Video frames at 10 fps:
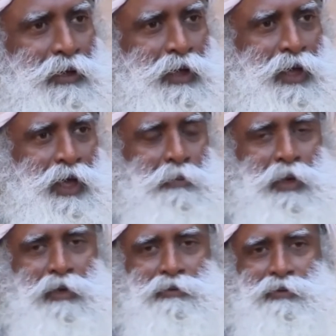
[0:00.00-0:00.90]

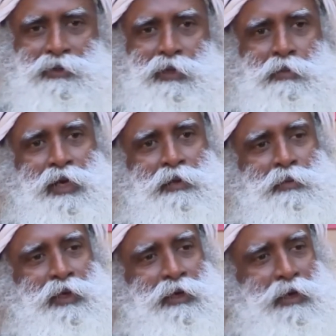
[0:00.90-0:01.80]
about somebody
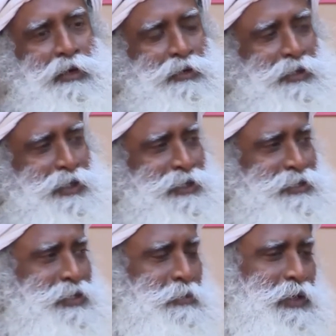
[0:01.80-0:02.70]
being hungry,
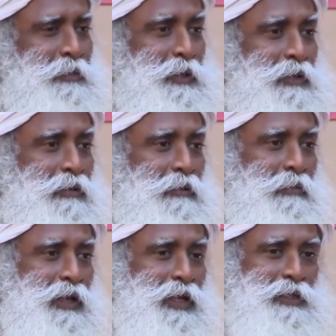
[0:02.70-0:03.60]
somebody being
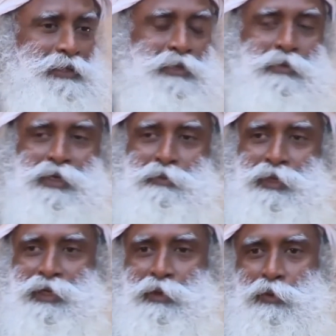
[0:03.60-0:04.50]
homeless, somebody
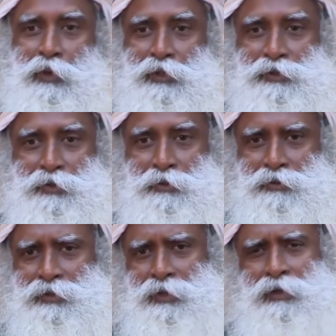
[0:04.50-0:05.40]
being in a war
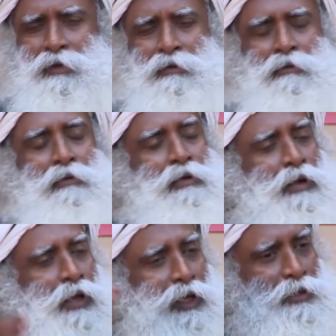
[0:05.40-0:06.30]
zones, all
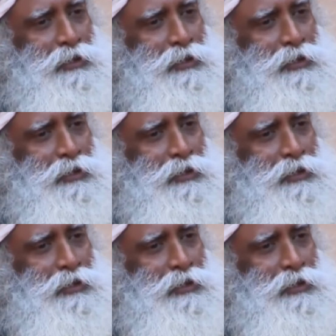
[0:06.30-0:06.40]
kinds